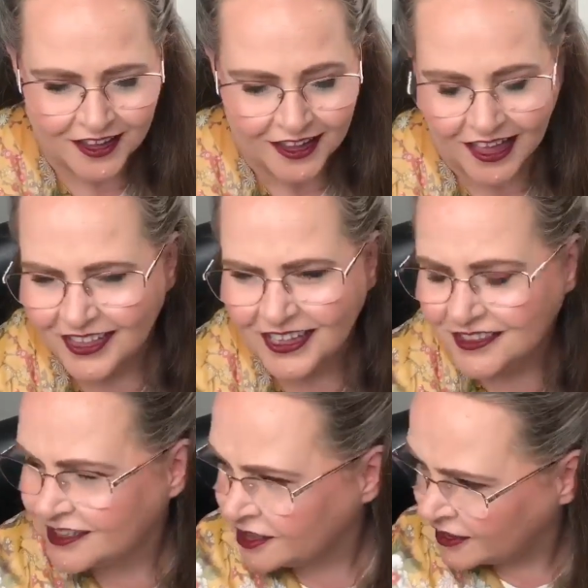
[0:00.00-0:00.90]
I think
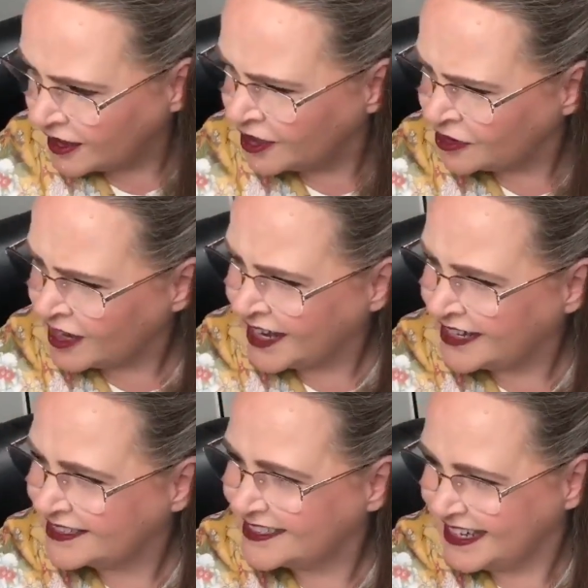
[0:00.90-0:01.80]
it's a, a
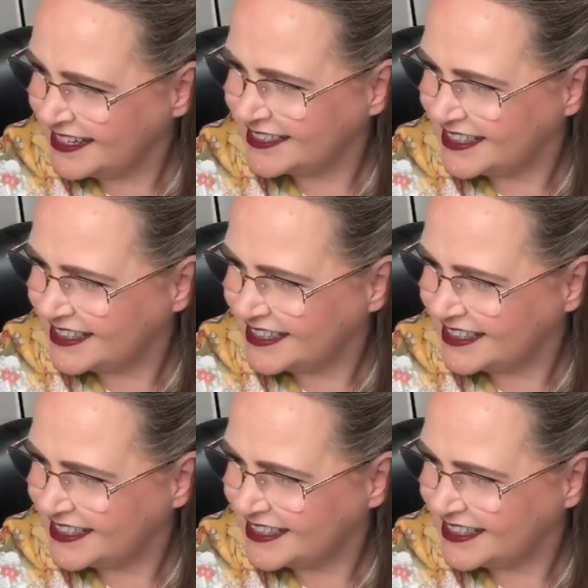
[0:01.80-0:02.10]
United on, States